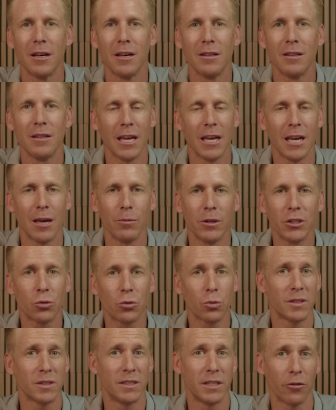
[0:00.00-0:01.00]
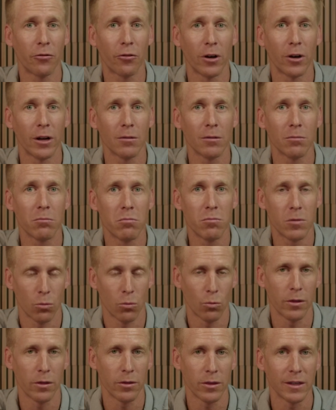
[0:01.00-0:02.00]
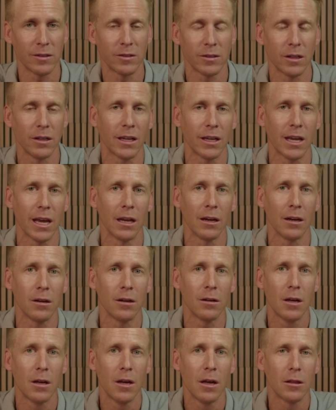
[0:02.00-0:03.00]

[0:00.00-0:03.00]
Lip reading: The image was different than what they syndicated.